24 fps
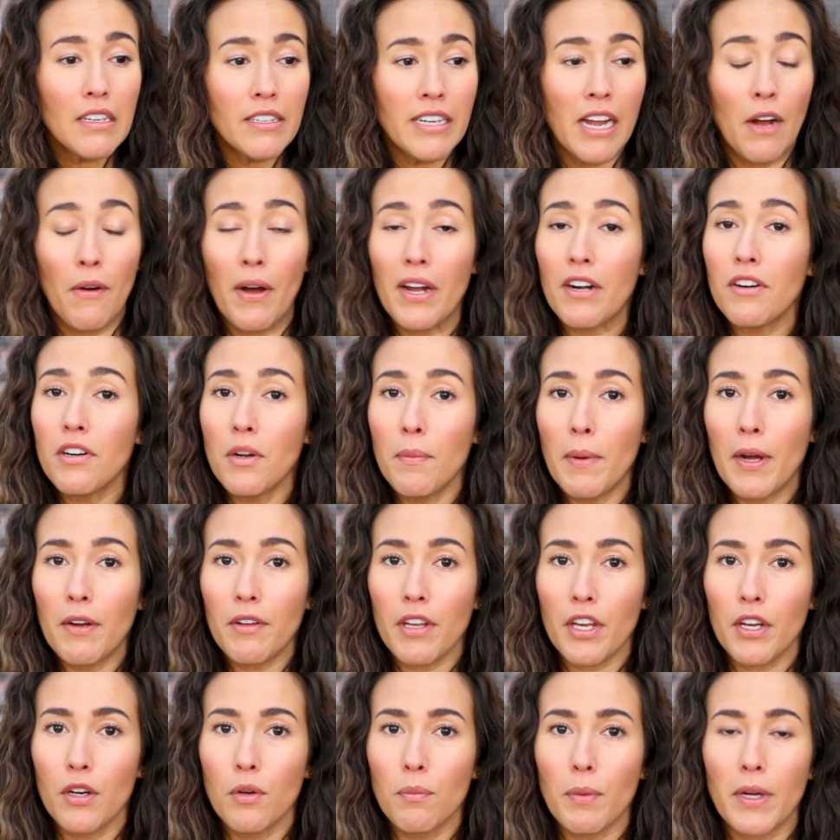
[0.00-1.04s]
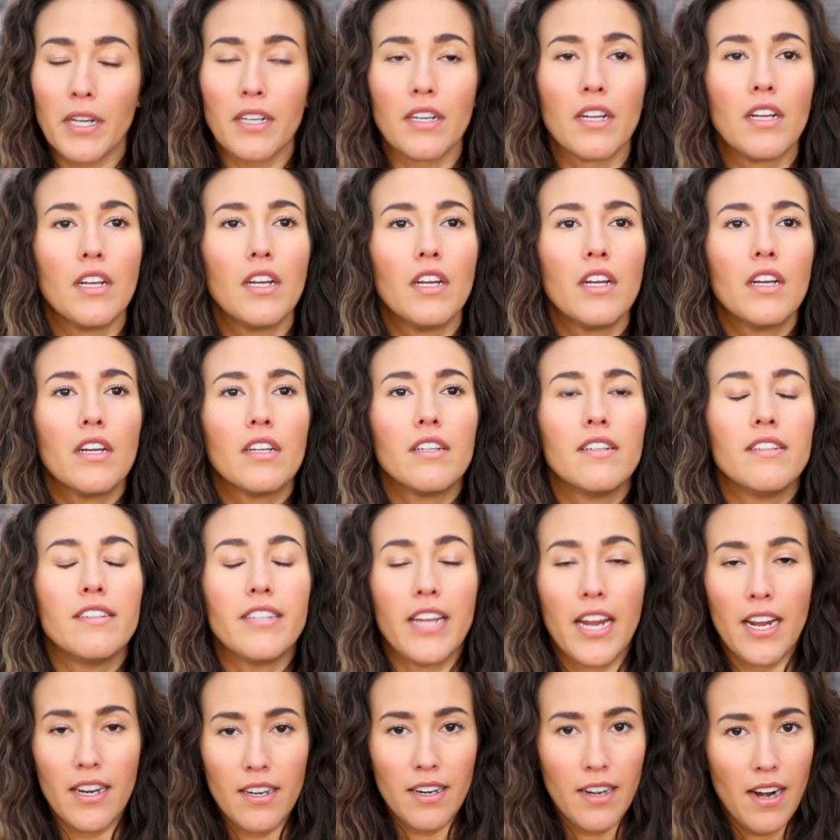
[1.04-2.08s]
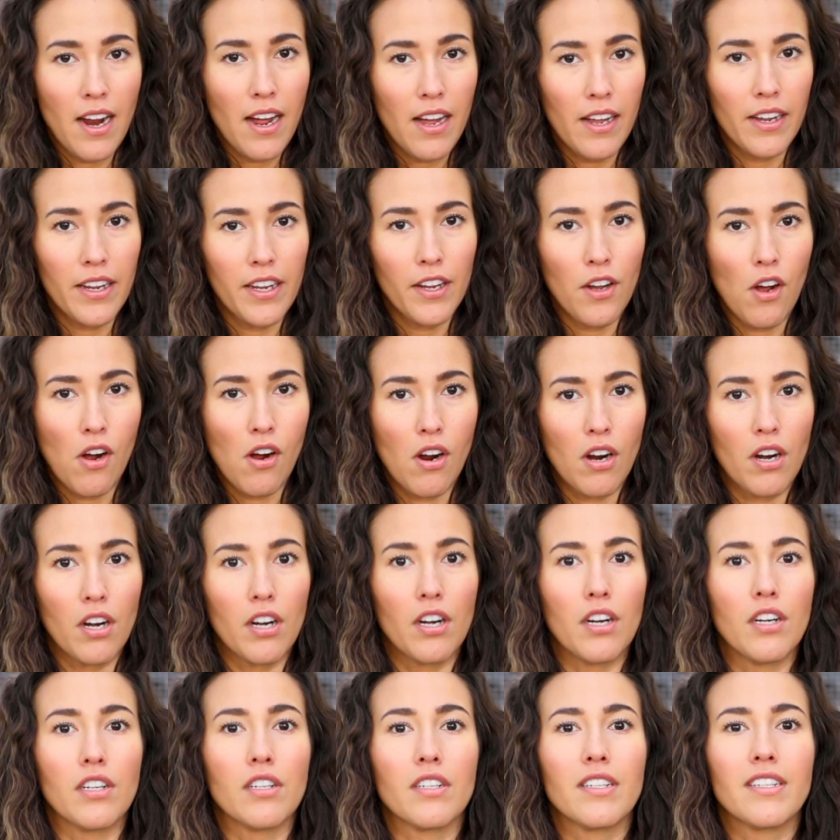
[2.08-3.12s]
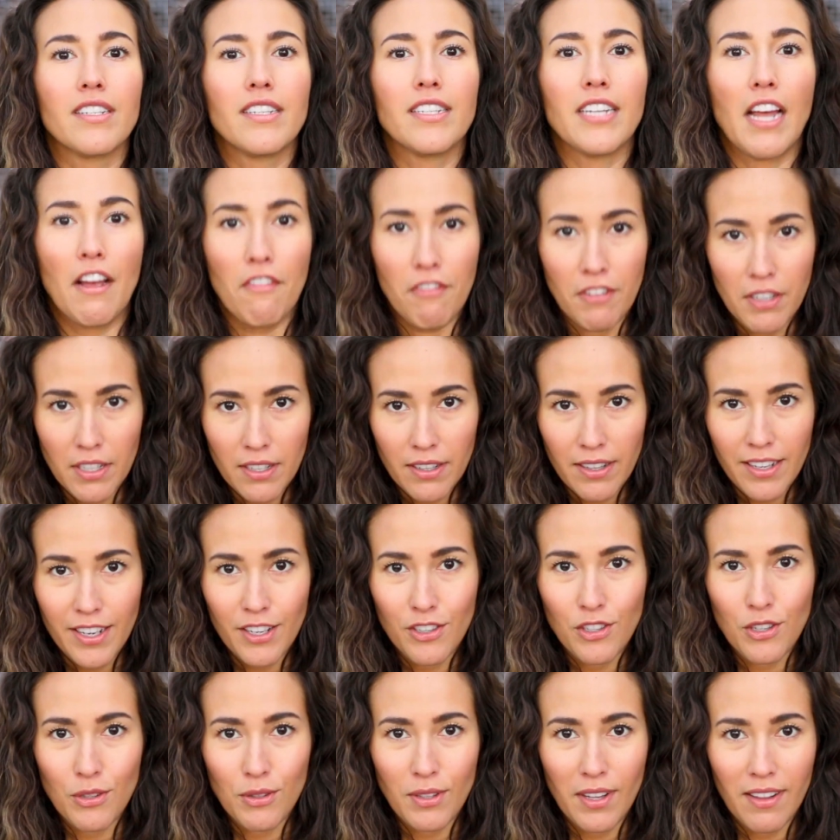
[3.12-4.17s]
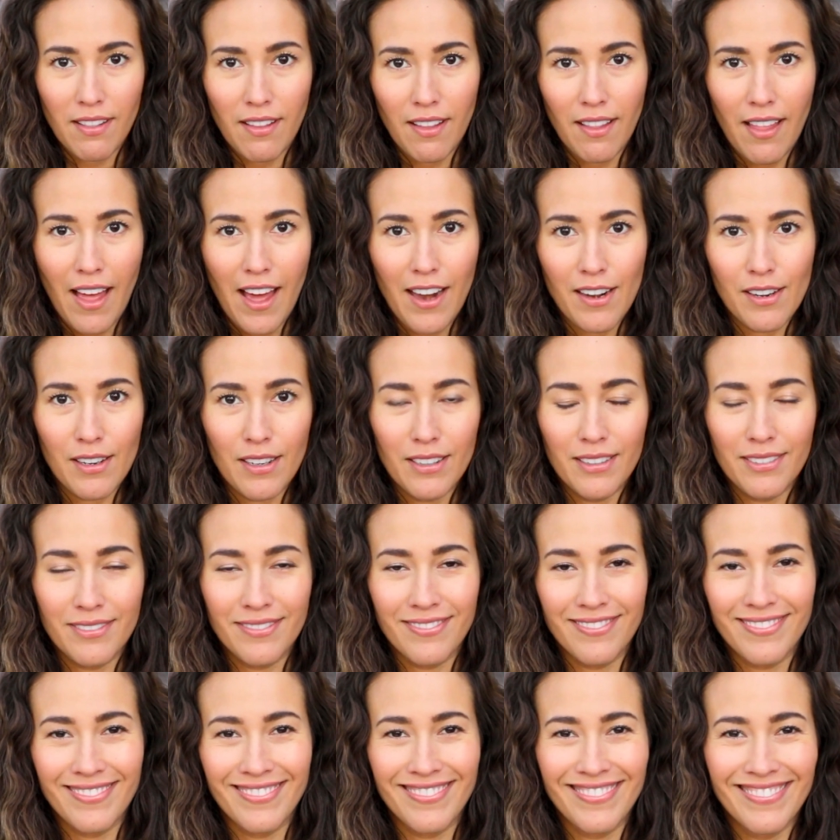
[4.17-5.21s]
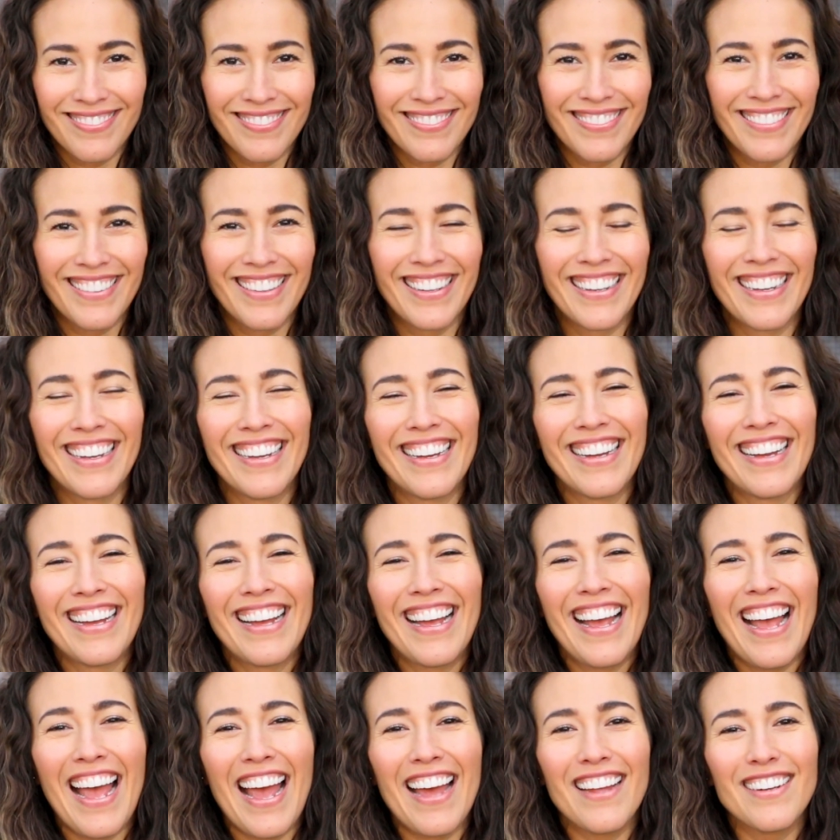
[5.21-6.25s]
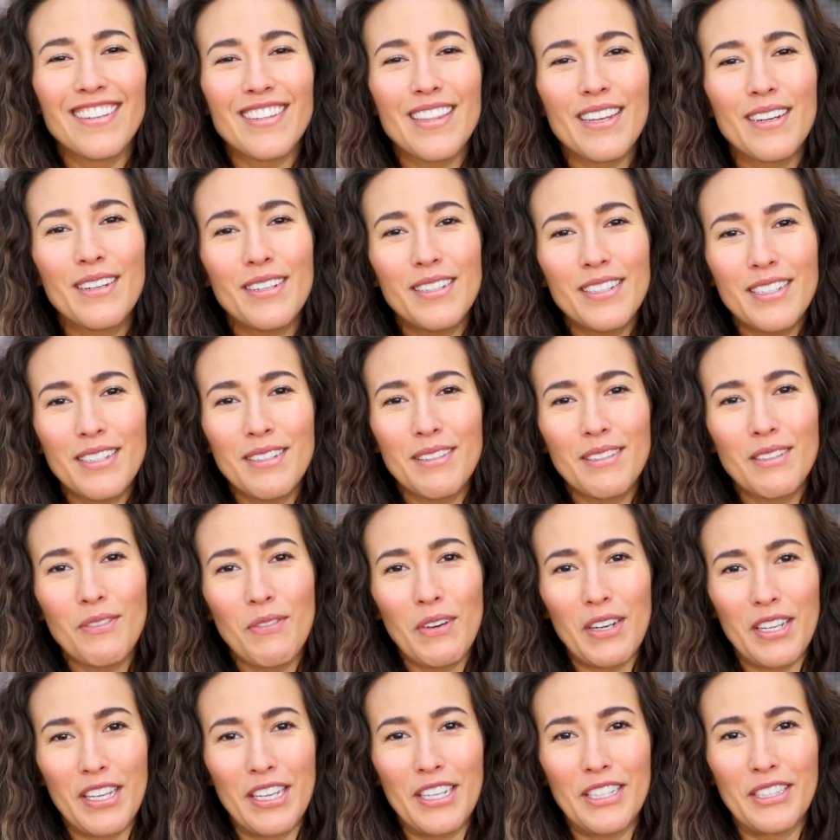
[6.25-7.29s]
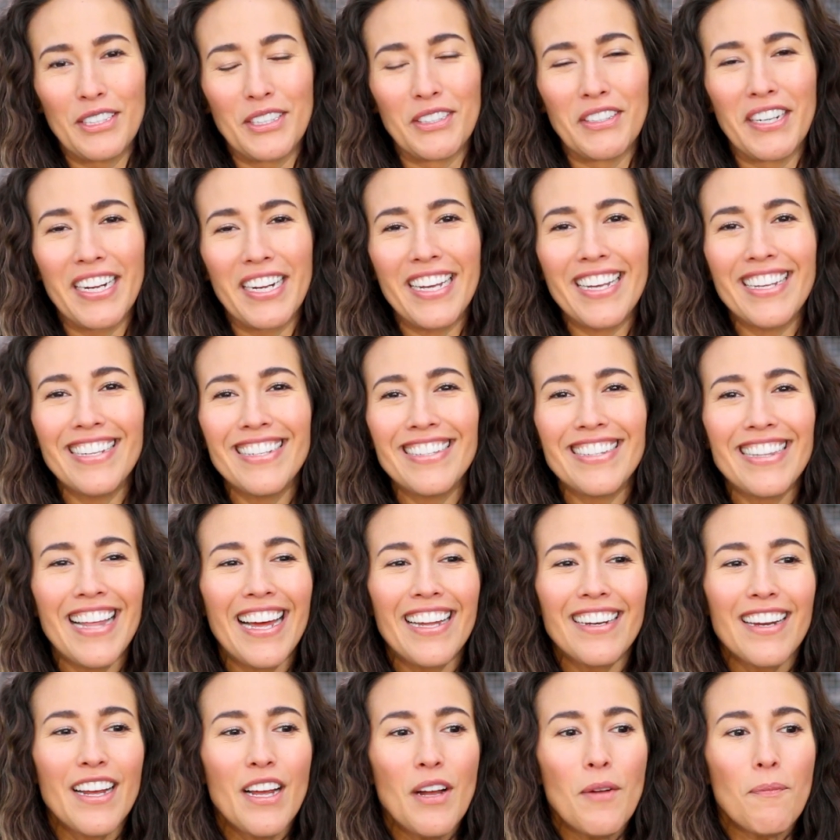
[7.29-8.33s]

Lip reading: Now, I don't know about you, but Dane and I are definitely choosing the latter. And the good news for you is that